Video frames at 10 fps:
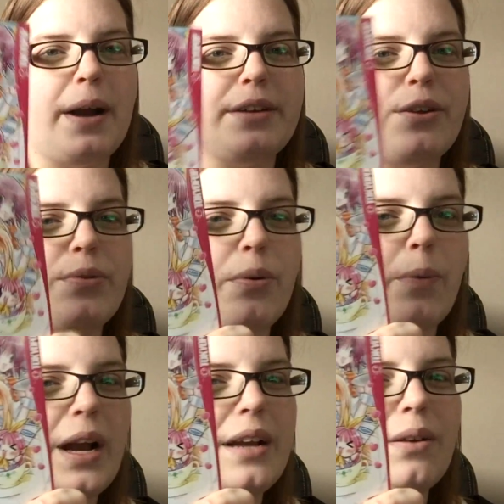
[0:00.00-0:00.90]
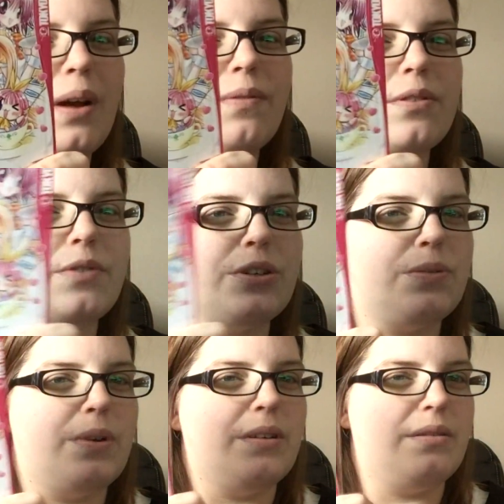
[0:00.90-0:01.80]
I don't know why I don't have the
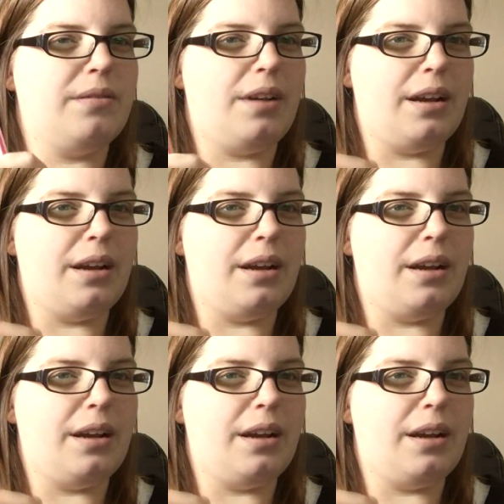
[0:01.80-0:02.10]
first one.